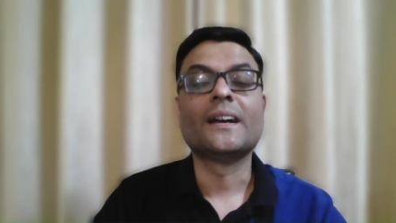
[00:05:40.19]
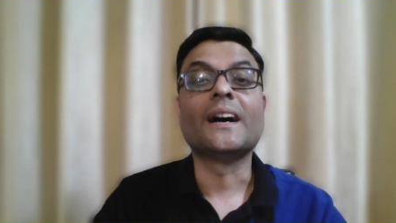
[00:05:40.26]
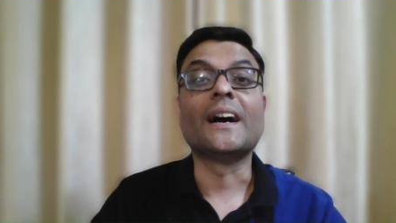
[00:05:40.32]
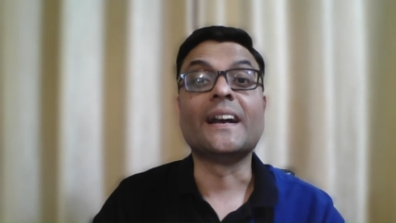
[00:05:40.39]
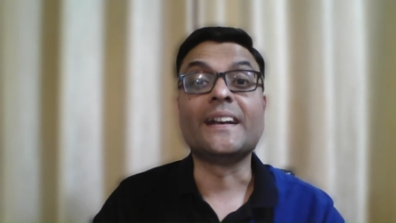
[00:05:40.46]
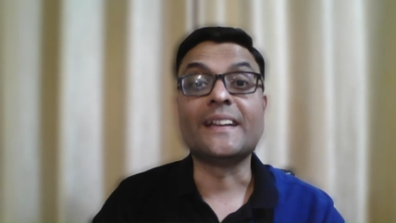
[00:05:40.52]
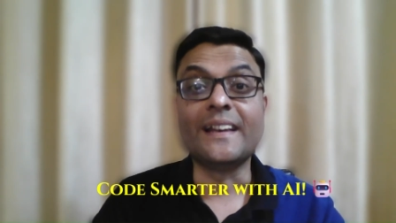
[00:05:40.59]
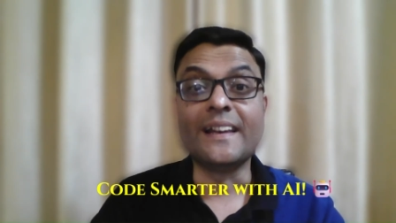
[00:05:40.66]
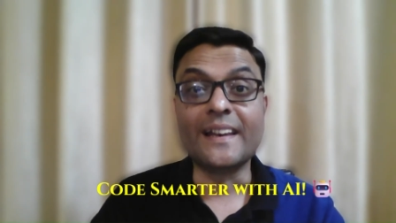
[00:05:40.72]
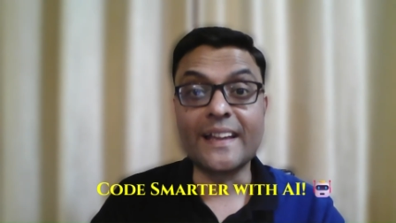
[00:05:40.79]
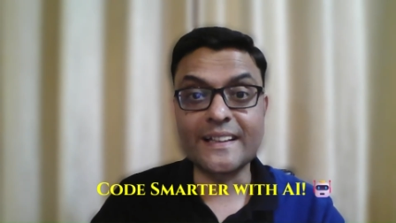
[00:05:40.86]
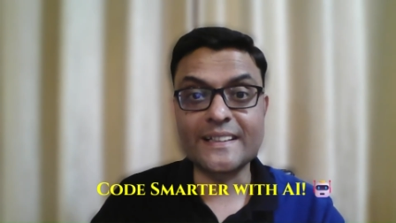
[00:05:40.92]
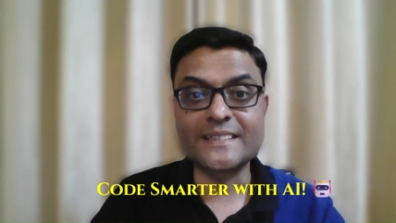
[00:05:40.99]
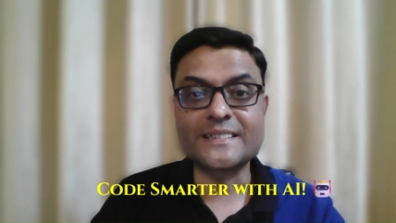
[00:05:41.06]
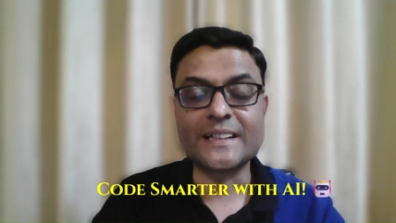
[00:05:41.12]
Until
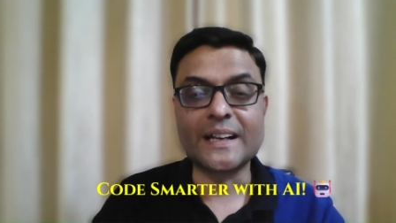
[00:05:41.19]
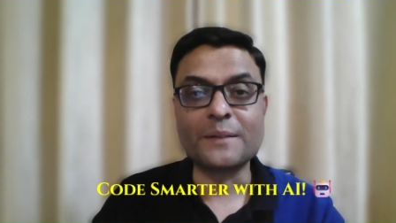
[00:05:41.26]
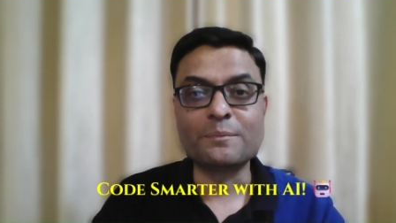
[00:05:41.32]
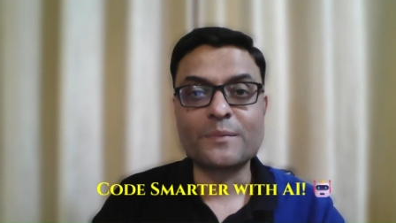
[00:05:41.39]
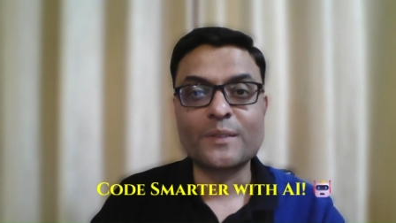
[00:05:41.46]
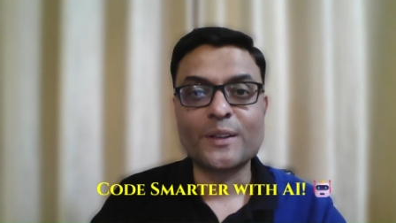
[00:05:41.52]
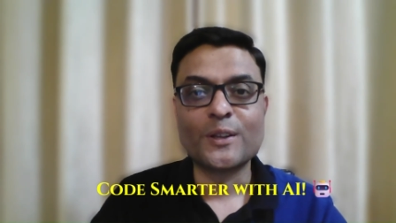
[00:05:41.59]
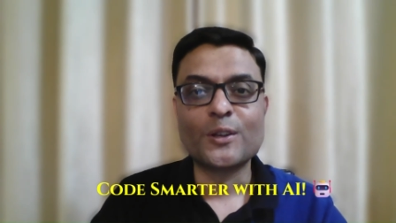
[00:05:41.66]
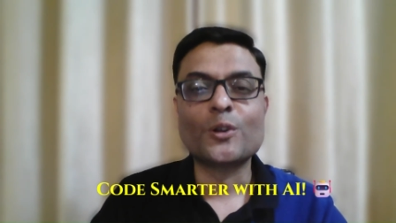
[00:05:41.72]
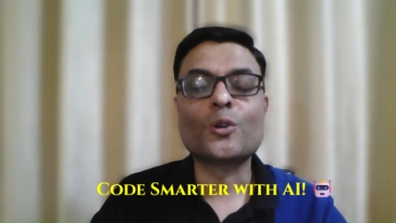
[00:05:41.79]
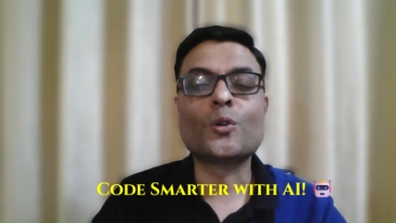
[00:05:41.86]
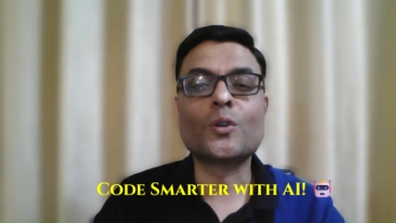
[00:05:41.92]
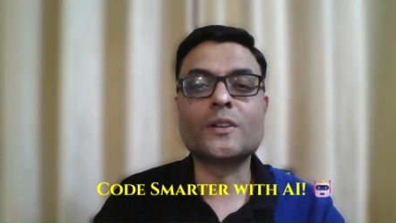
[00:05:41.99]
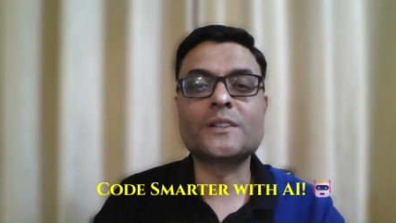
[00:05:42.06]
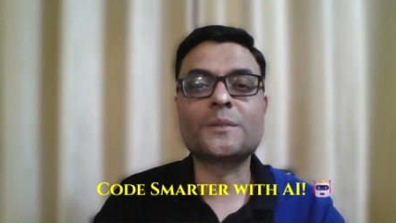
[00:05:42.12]
next time, code